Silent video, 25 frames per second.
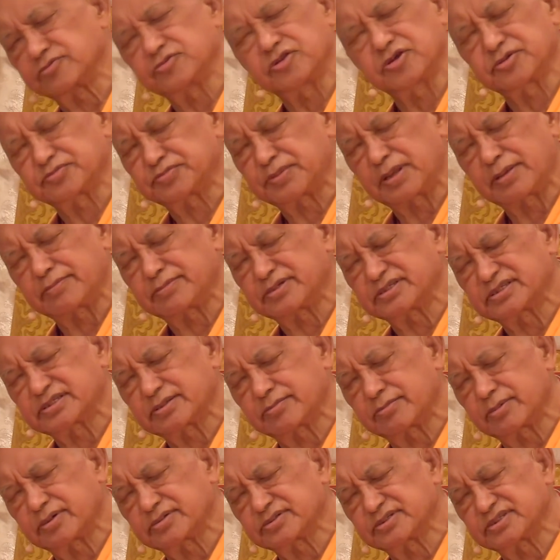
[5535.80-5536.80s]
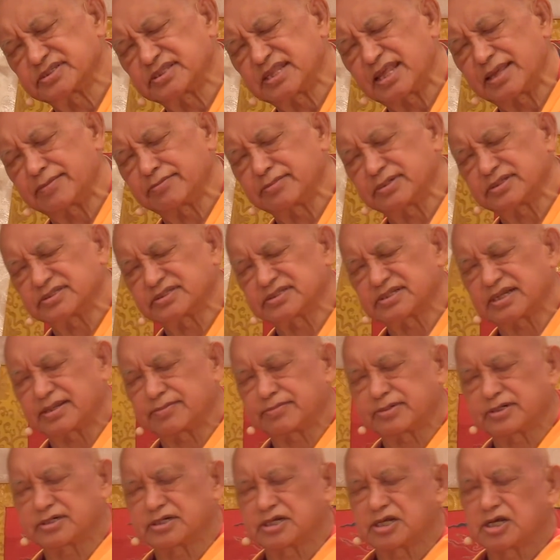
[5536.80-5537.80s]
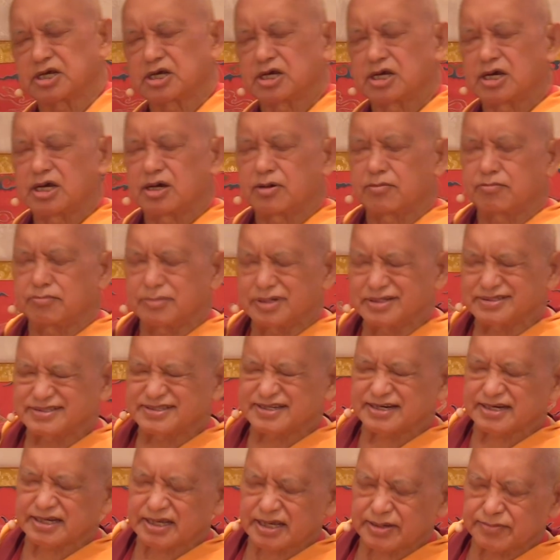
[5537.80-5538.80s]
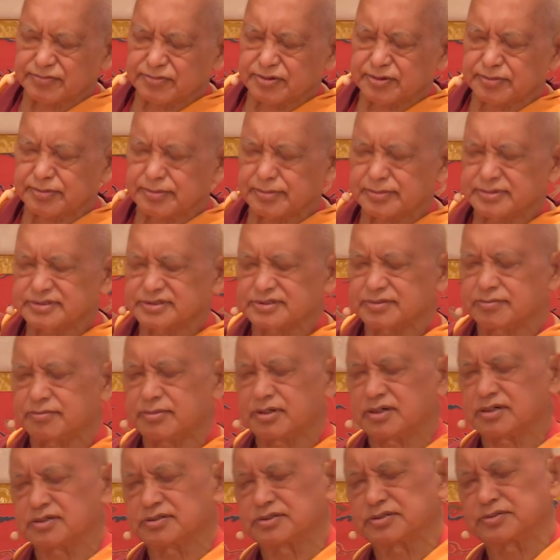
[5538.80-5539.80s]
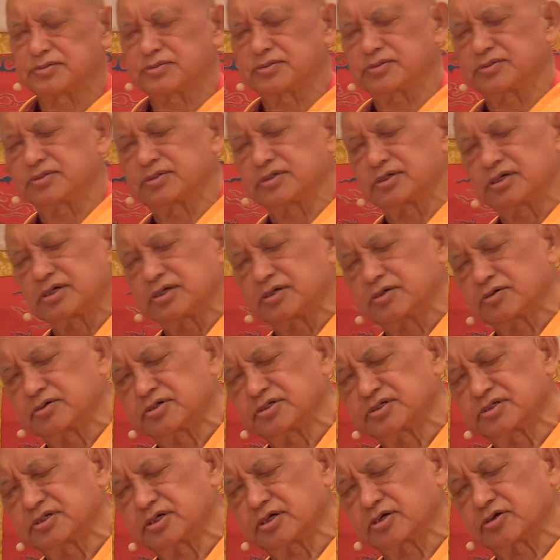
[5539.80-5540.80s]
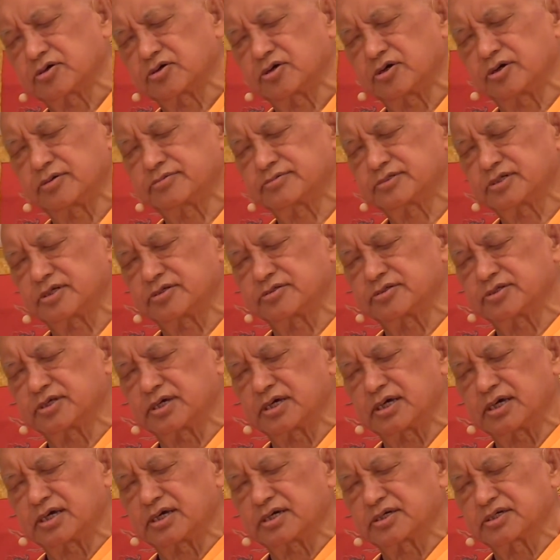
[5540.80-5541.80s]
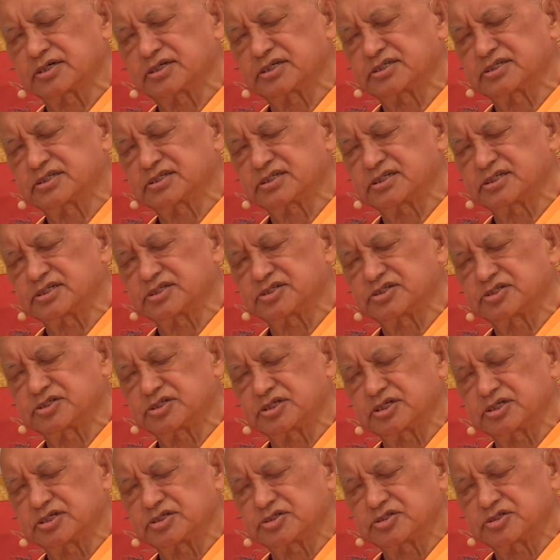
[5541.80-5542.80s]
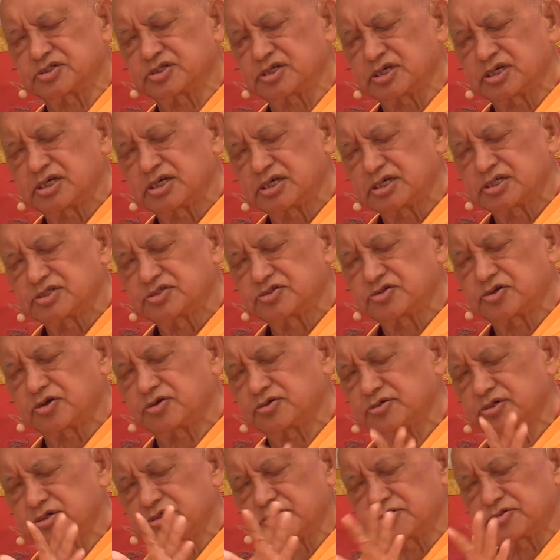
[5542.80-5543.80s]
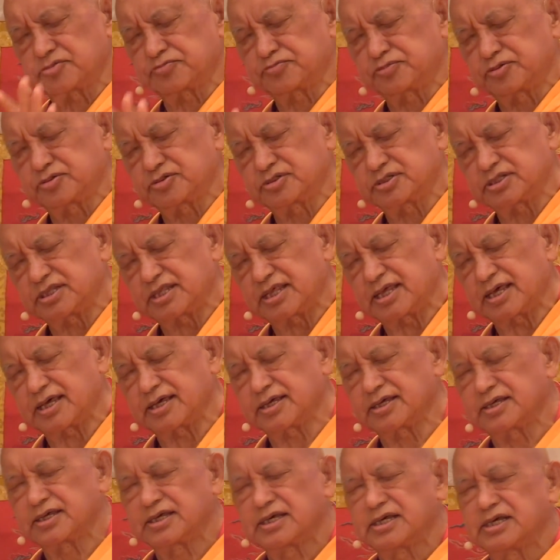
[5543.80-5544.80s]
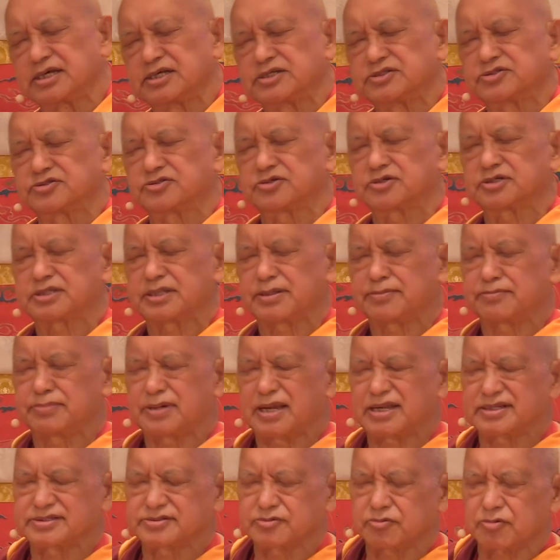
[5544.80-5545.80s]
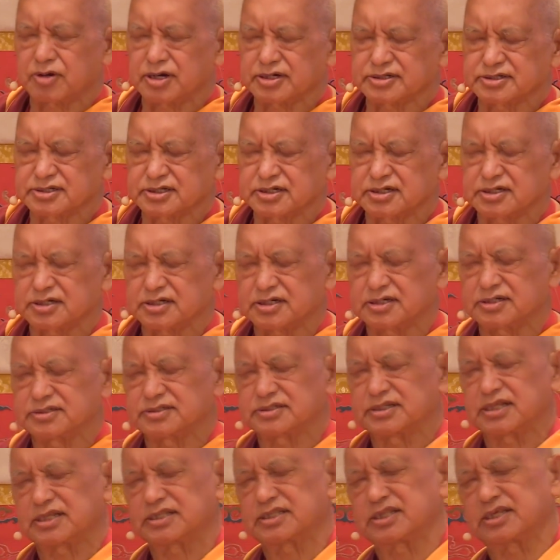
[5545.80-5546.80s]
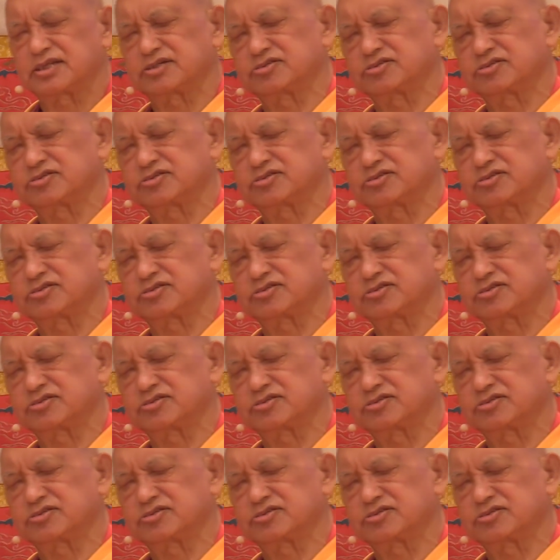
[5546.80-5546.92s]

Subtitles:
not Pema Sambhav's name mantra, but mantra came from Pema Sambhav, and curved on the crystal stone and put there, so they bless water, and they